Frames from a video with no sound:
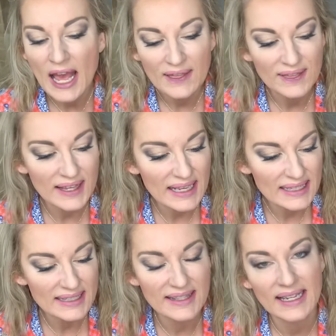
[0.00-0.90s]
This
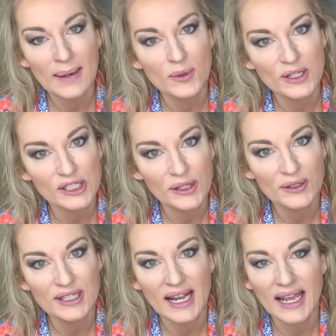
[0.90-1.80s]
that I'm going to show you
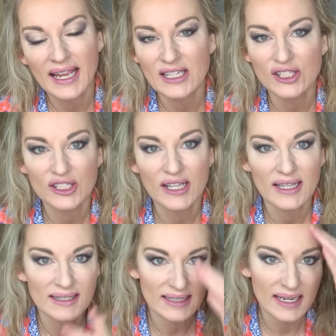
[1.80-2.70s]
today is
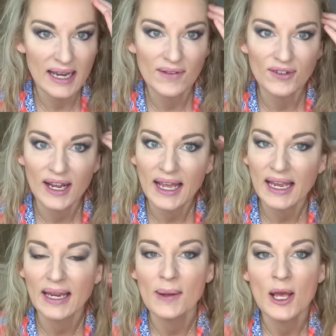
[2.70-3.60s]
just an everyday